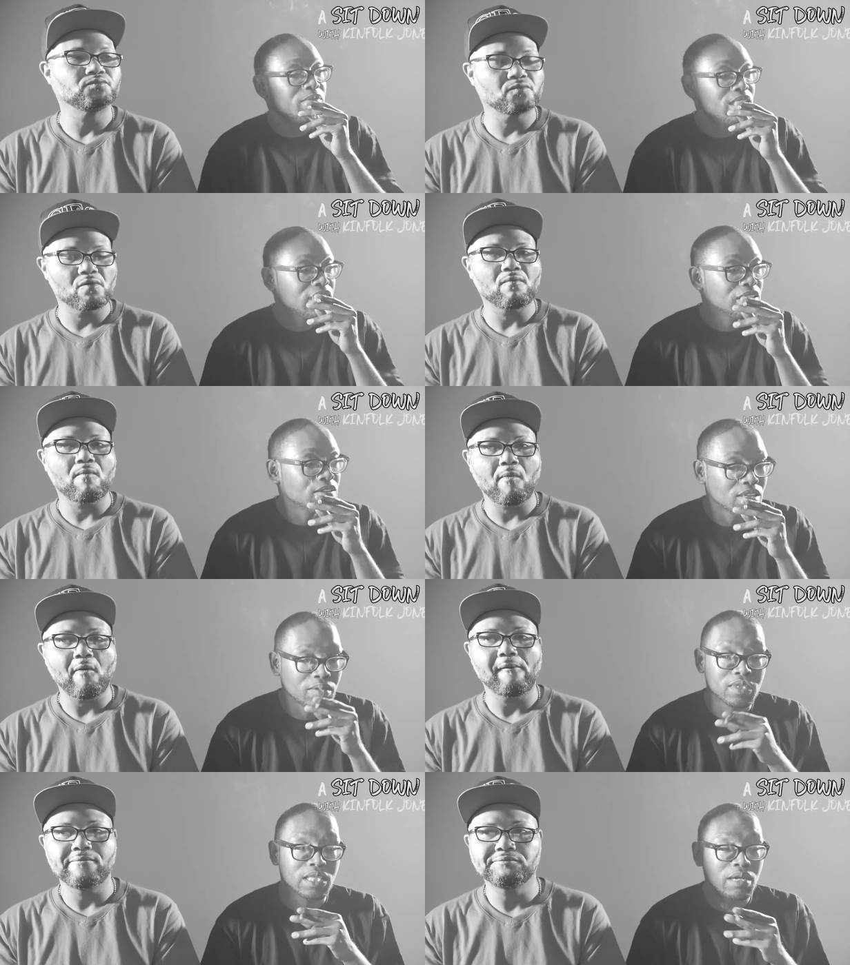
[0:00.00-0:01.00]
Speaker 1: man. You know
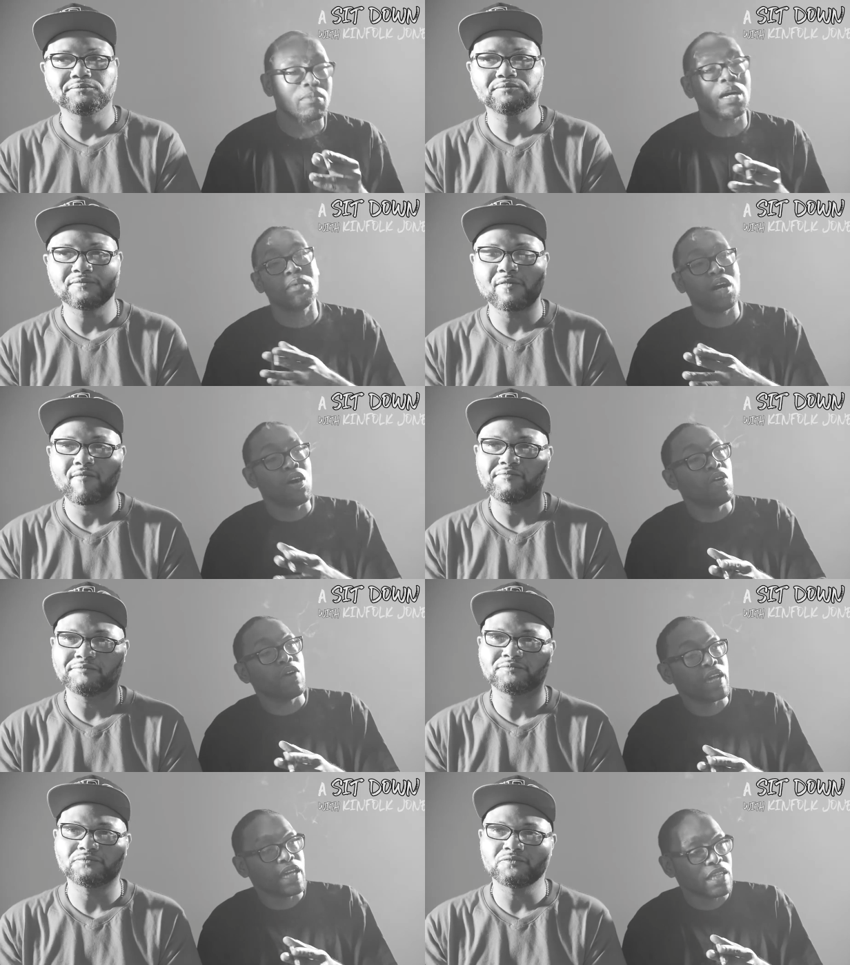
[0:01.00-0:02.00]
what I'm saying? I'm I'm an
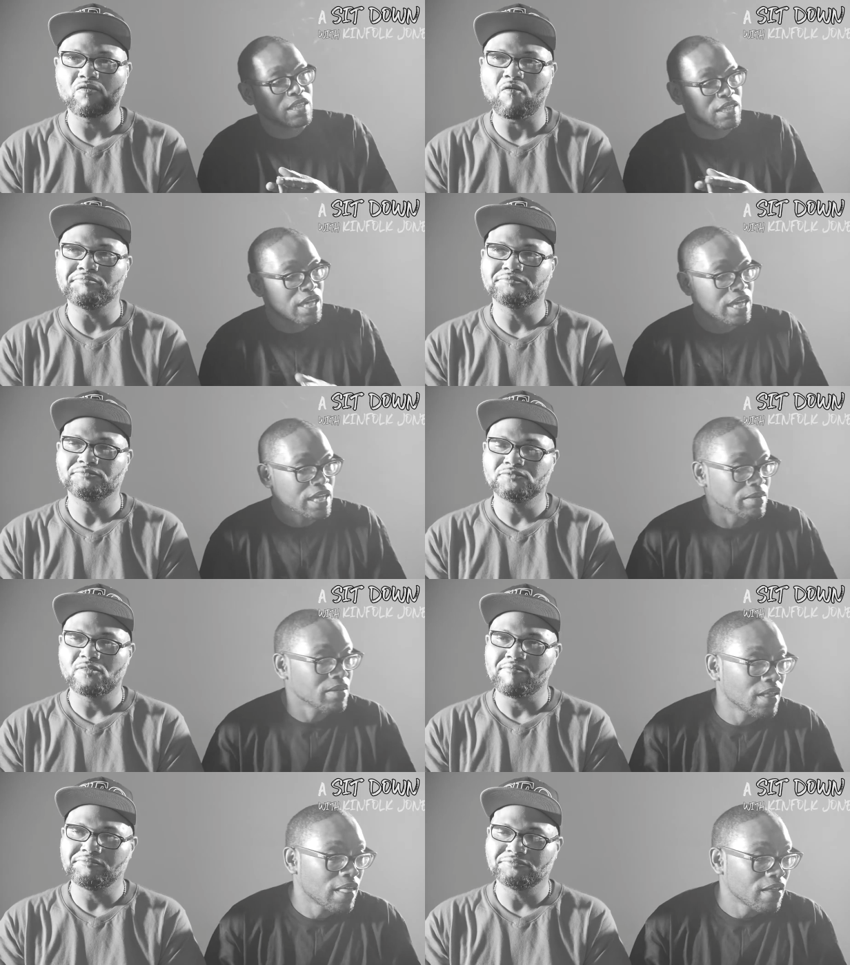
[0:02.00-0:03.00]
old head in the game.
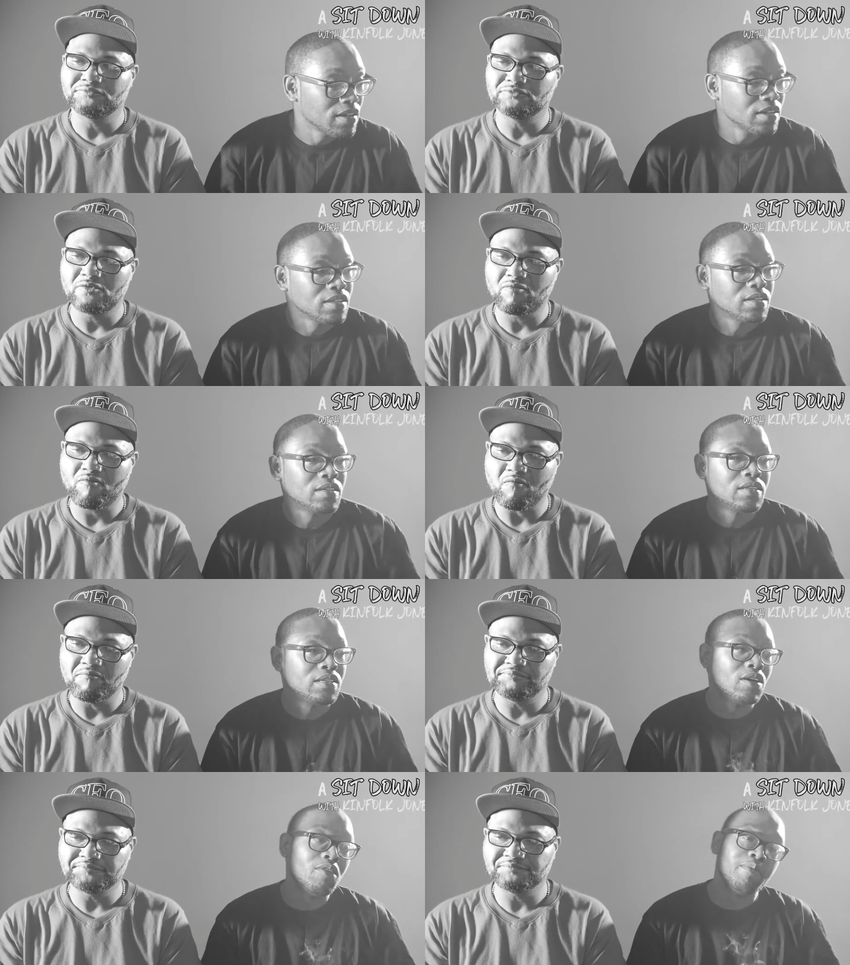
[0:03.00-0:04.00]
Yeah
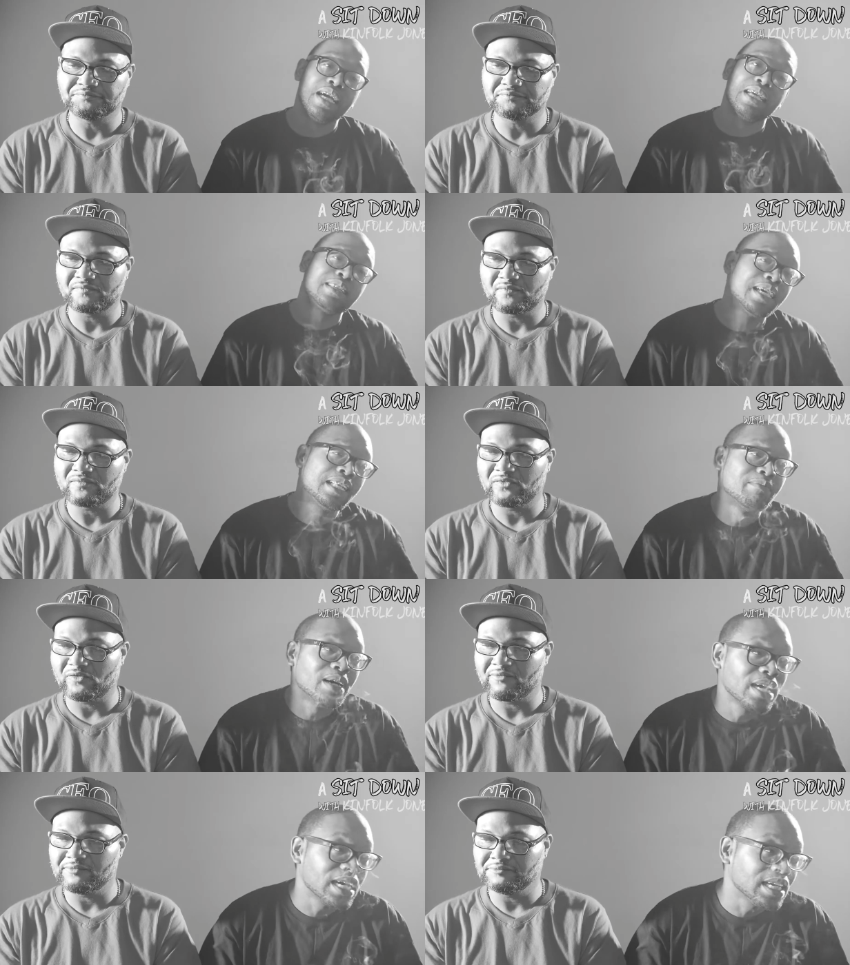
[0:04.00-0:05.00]
no man telling
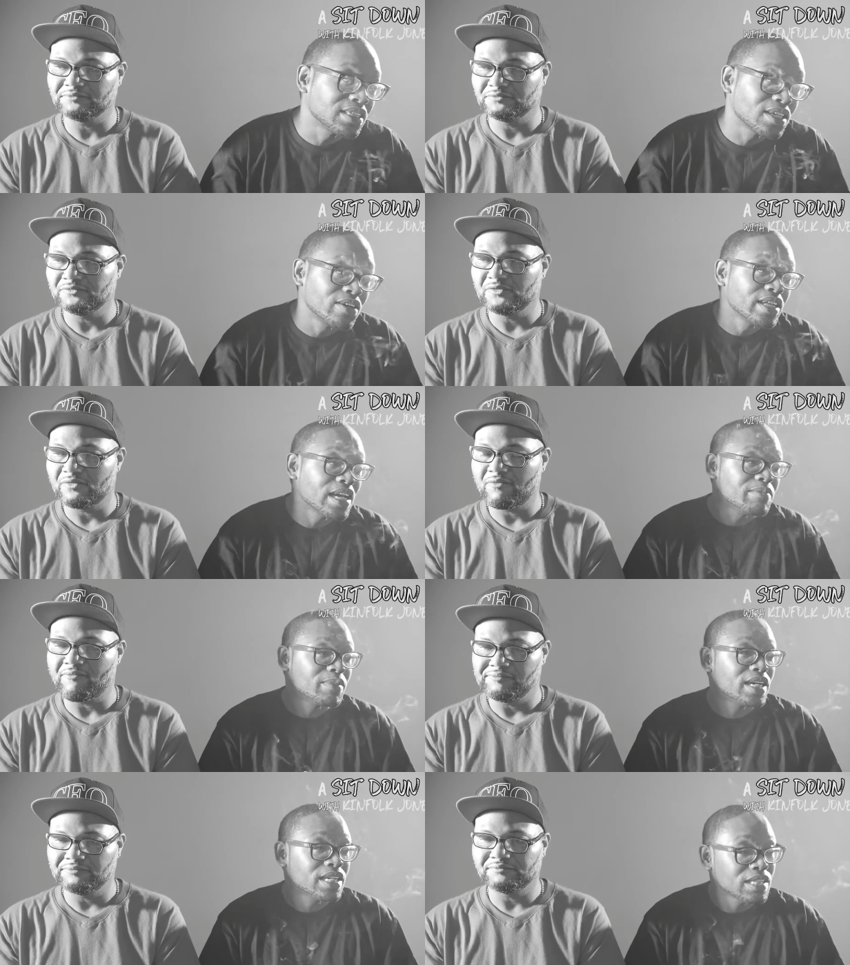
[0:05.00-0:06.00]
my age, 38,
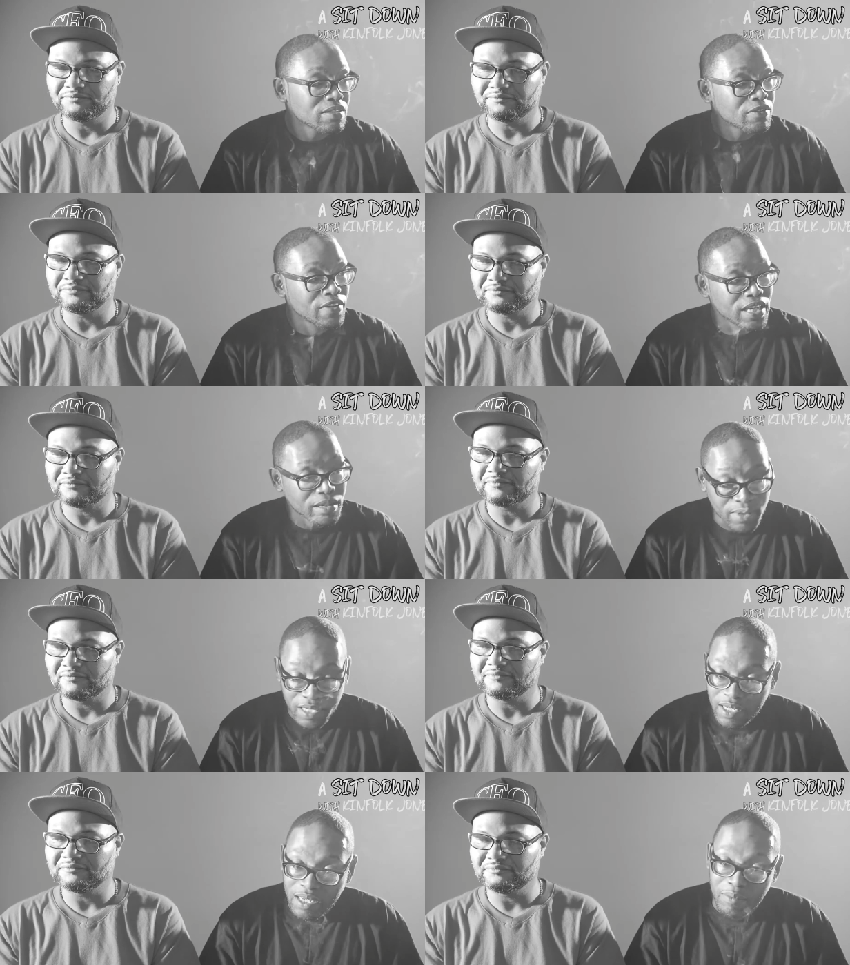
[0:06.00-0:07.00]
man. You feel
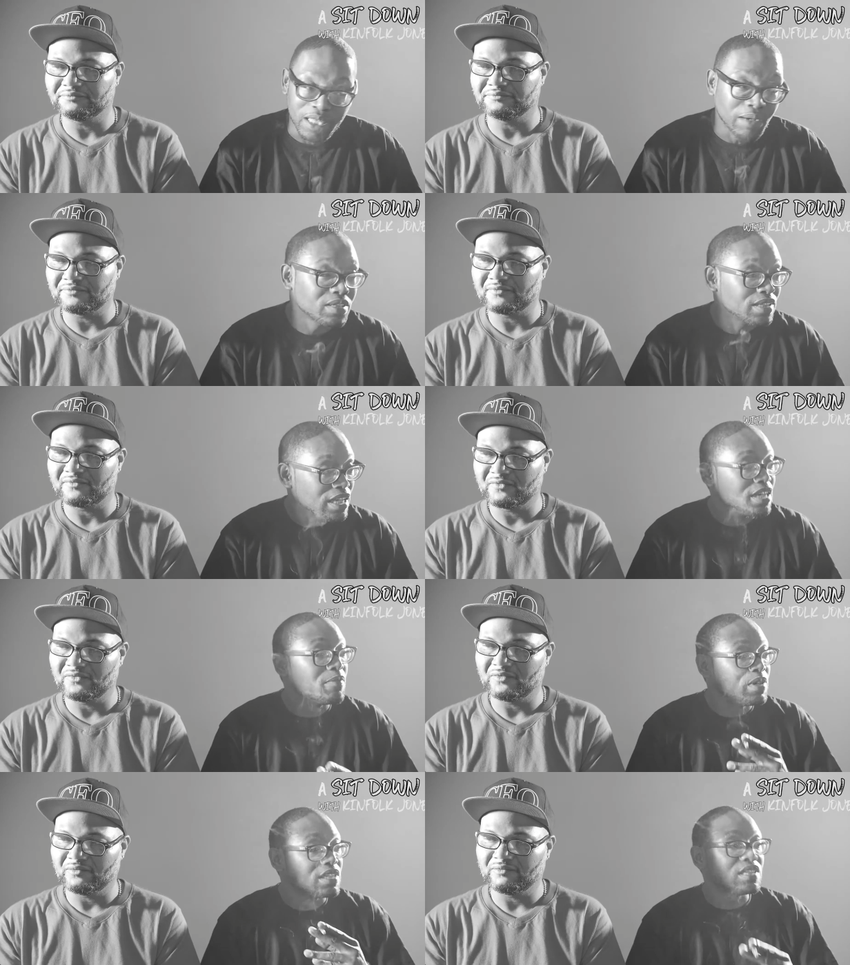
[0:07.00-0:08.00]
me? But I'm
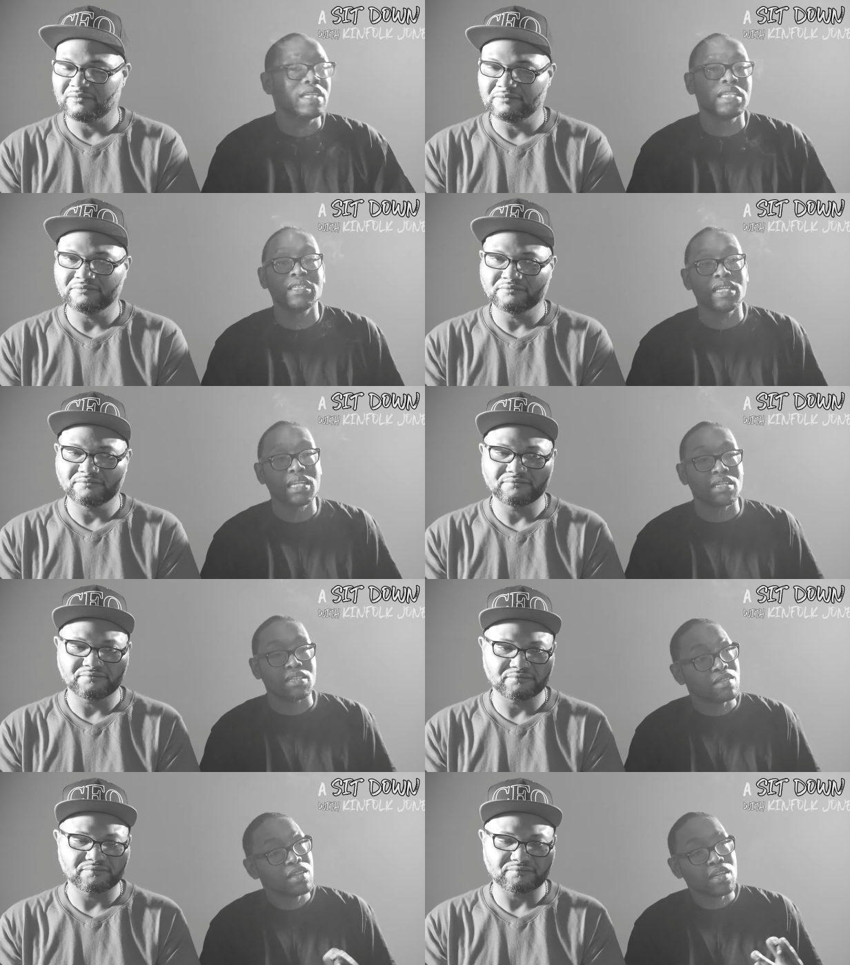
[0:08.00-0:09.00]
still pushing this shit
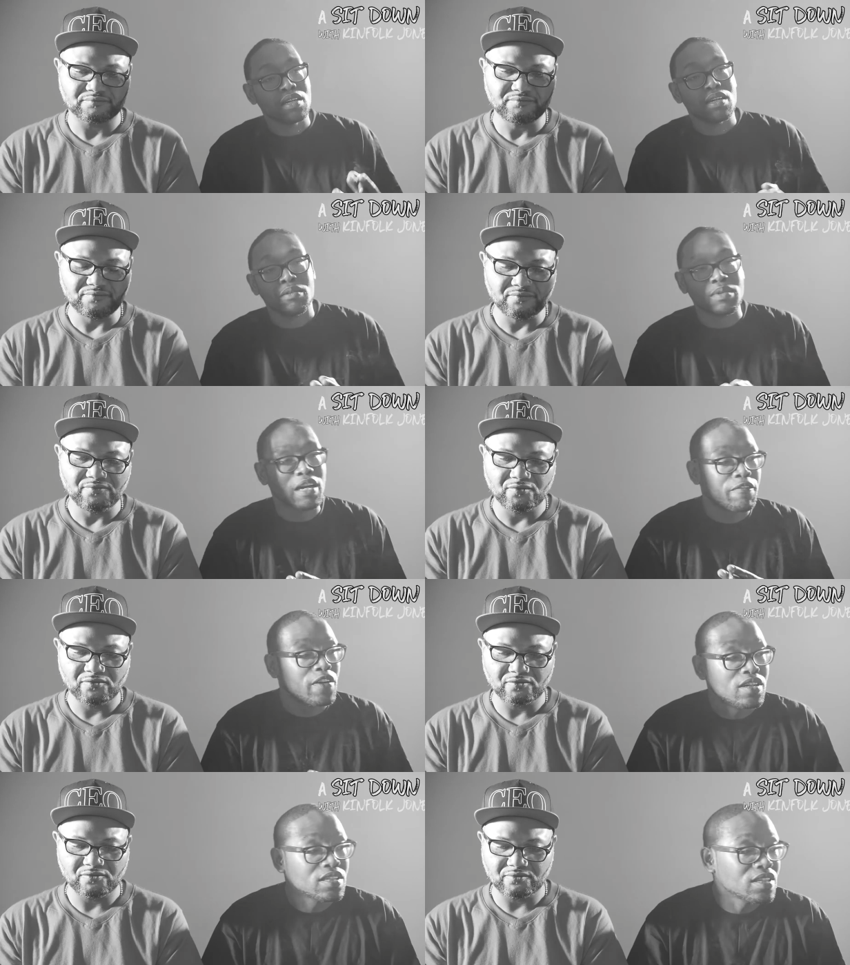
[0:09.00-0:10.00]
because when I first